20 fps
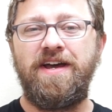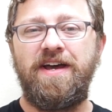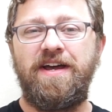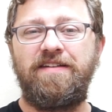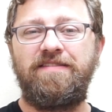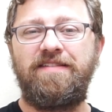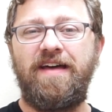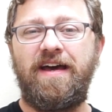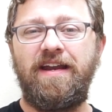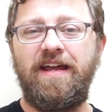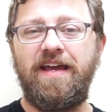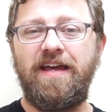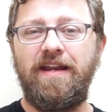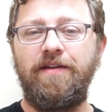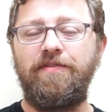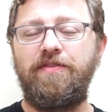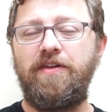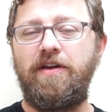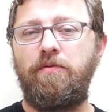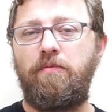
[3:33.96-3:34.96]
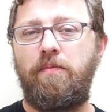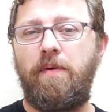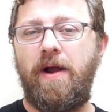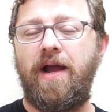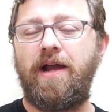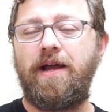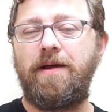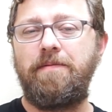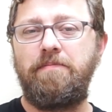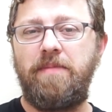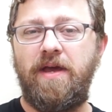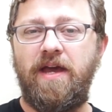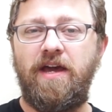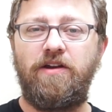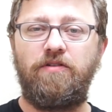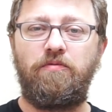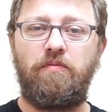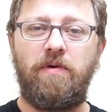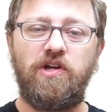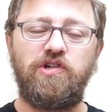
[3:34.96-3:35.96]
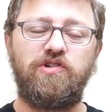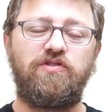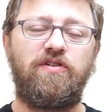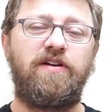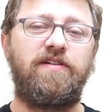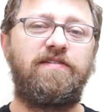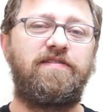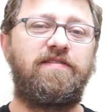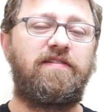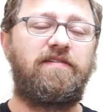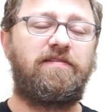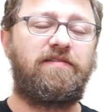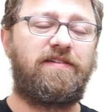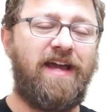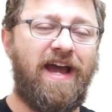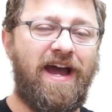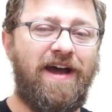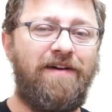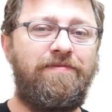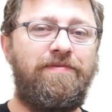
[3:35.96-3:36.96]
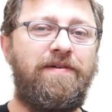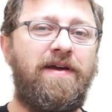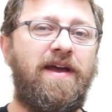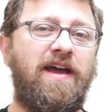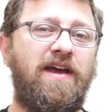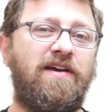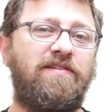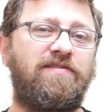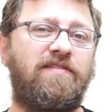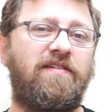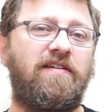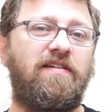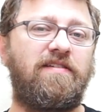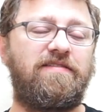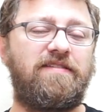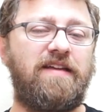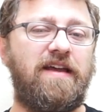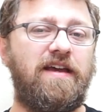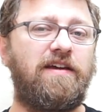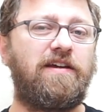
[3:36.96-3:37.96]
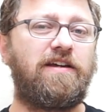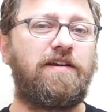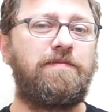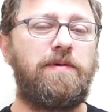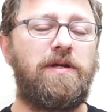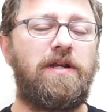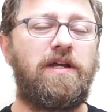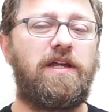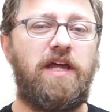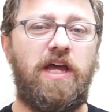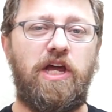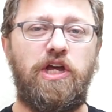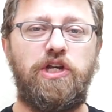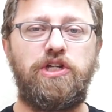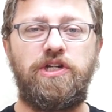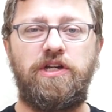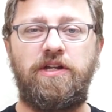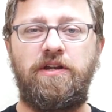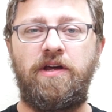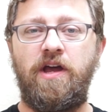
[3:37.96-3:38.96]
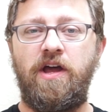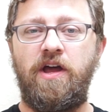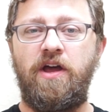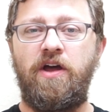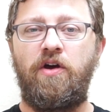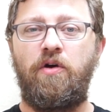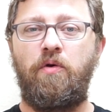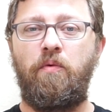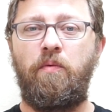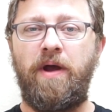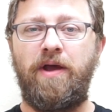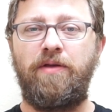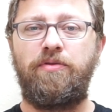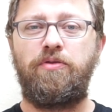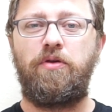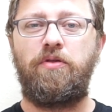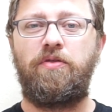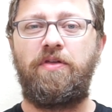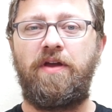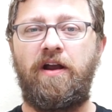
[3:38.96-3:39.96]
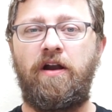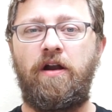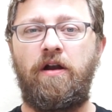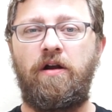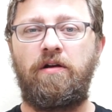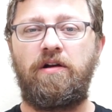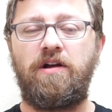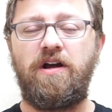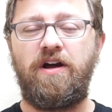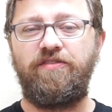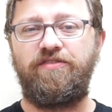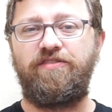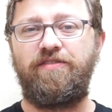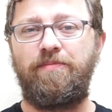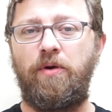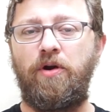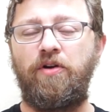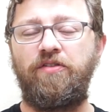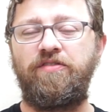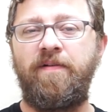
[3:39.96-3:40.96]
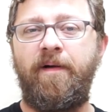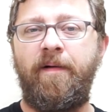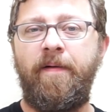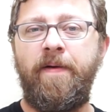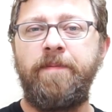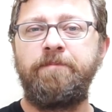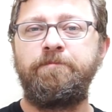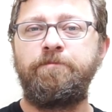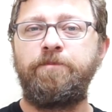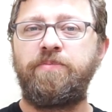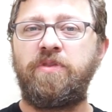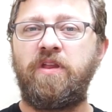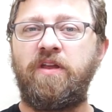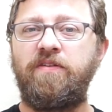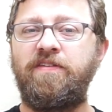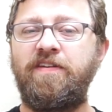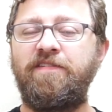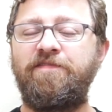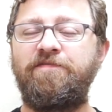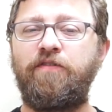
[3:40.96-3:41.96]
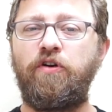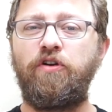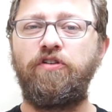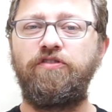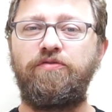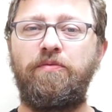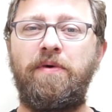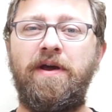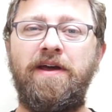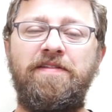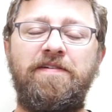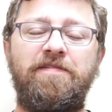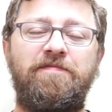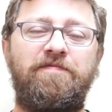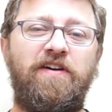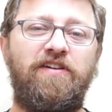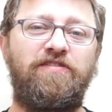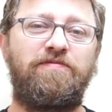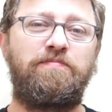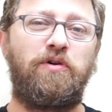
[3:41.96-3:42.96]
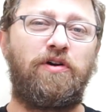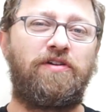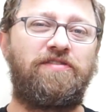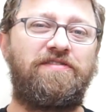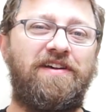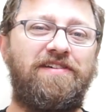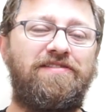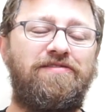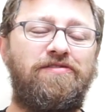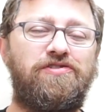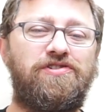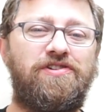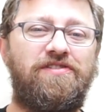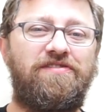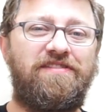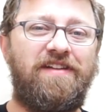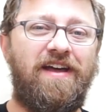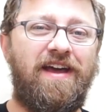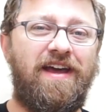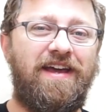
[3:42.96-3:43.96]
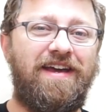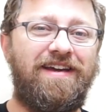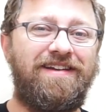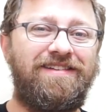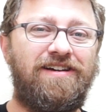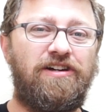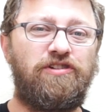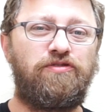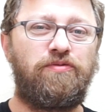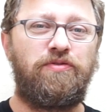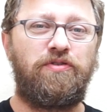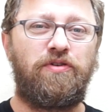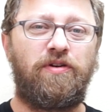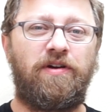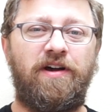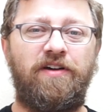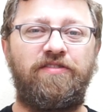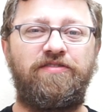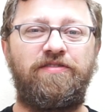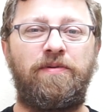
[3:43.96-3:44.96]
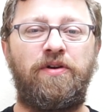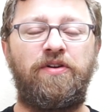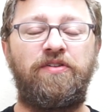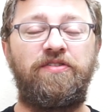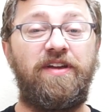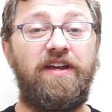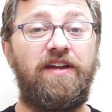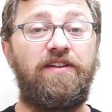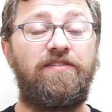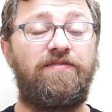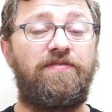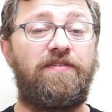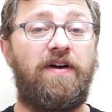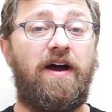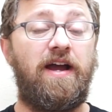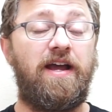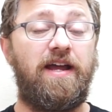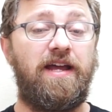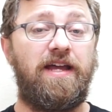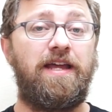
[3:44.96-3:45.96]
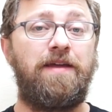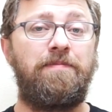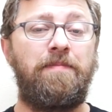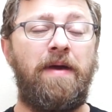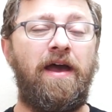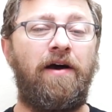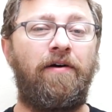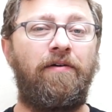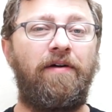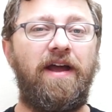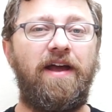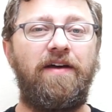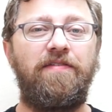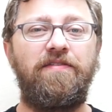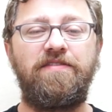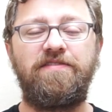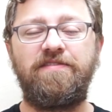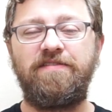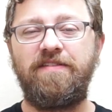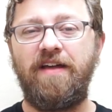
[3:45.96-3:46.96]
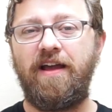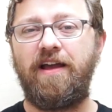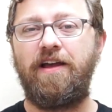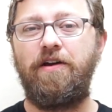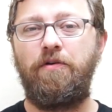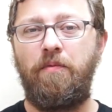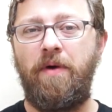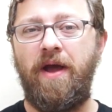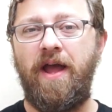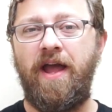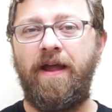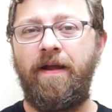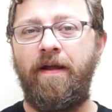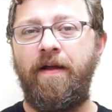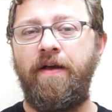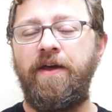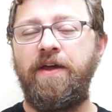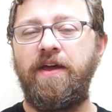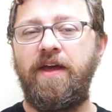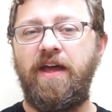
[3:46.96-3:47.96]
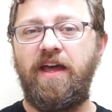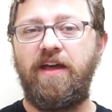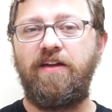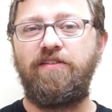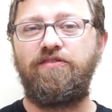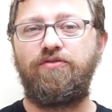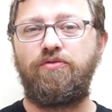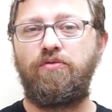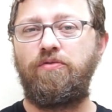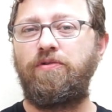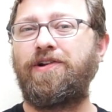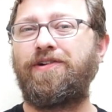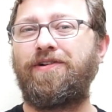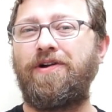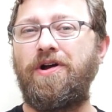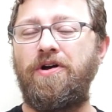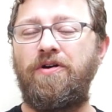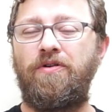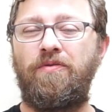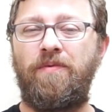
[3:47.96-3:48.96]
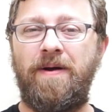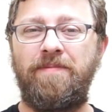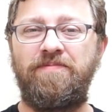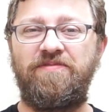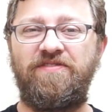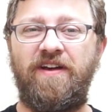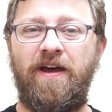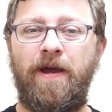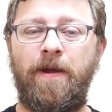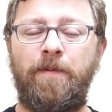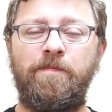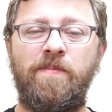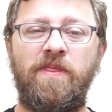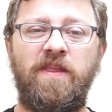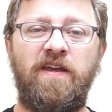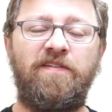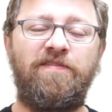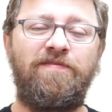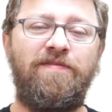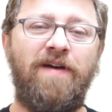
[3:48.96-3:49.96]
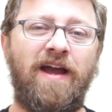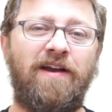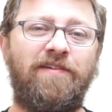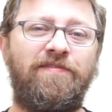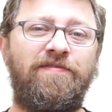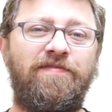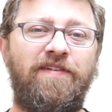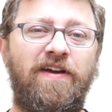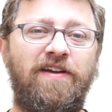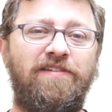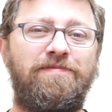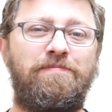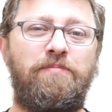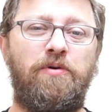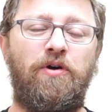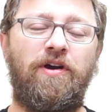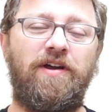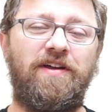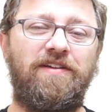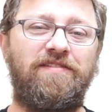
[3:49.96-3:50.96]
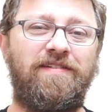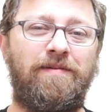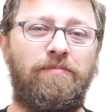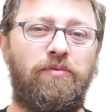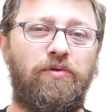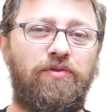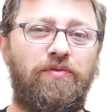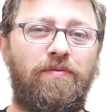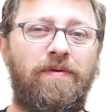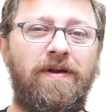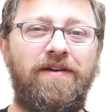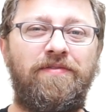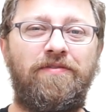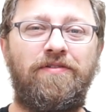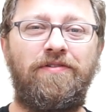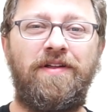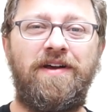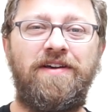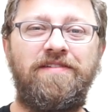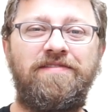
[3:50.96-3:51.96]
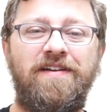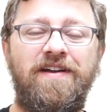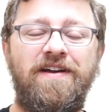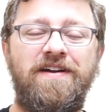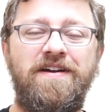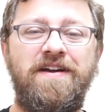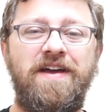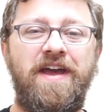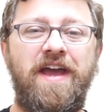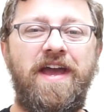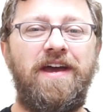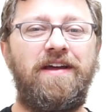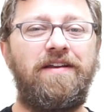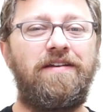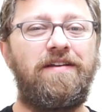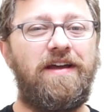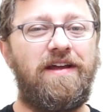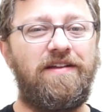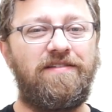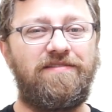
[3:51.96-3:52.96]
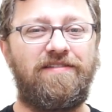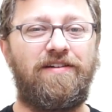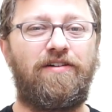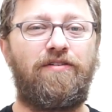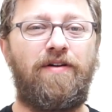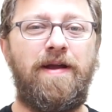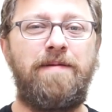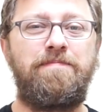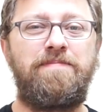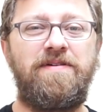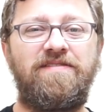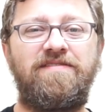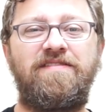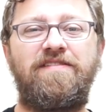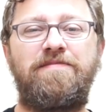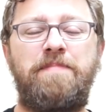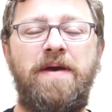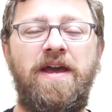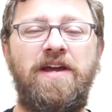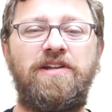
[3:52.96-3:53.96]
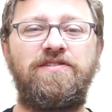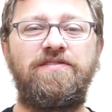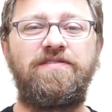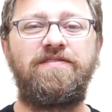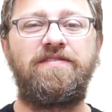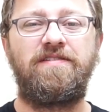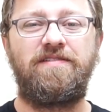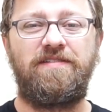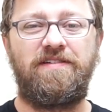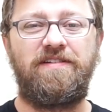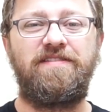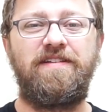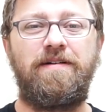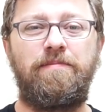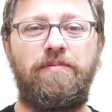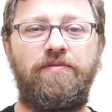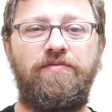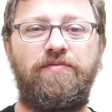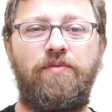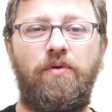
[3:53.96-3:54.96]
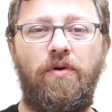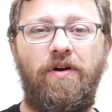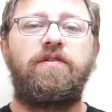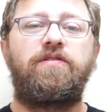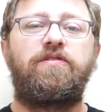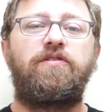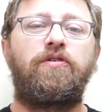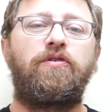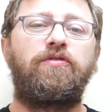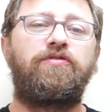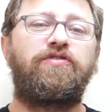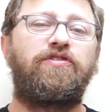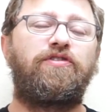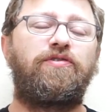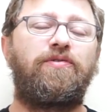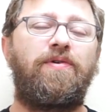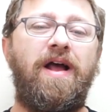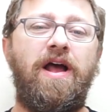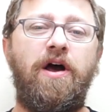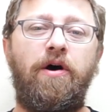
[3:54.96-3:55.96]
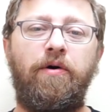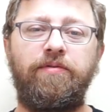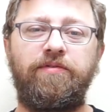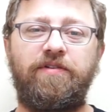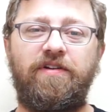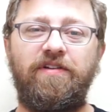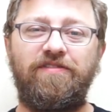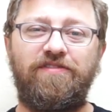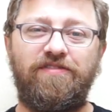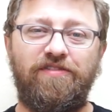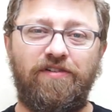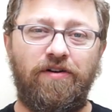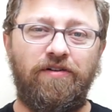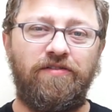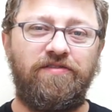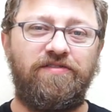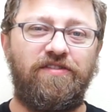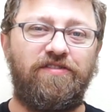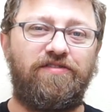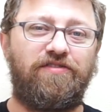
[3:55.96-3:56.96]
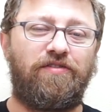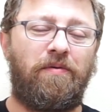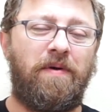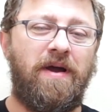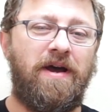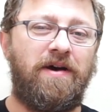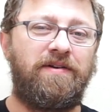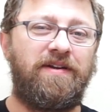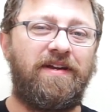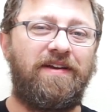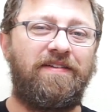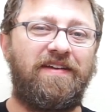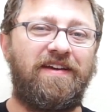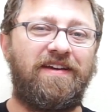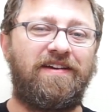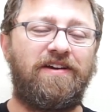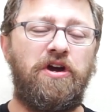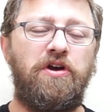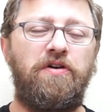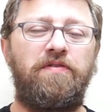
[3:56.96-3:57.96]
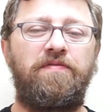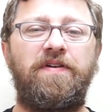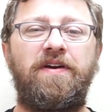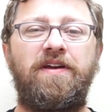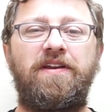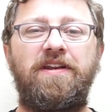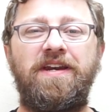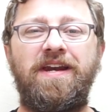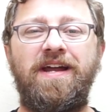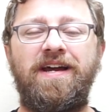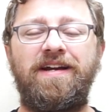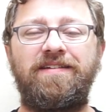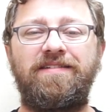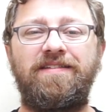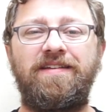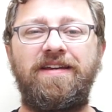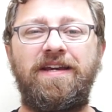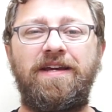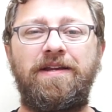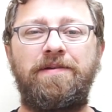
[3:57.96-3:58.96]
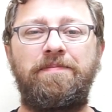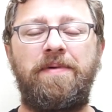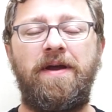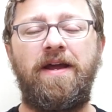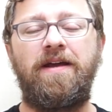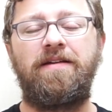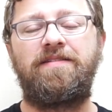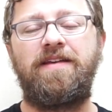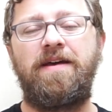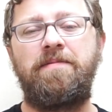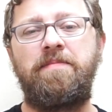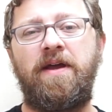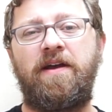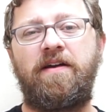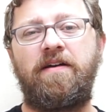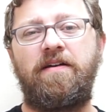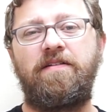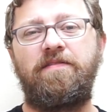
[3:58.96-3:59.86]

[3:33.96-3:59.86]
is that in it they recommend restaurants and cafes stay in communication with their customers. The first way that Facebook says you should stay in touch with your customers is via email, and the second way is through your own website. In fact, Facebook is number 3 on their list, and Instagram business pages is number 4. Due to health concerns surrounding the COVID-19 pandemic,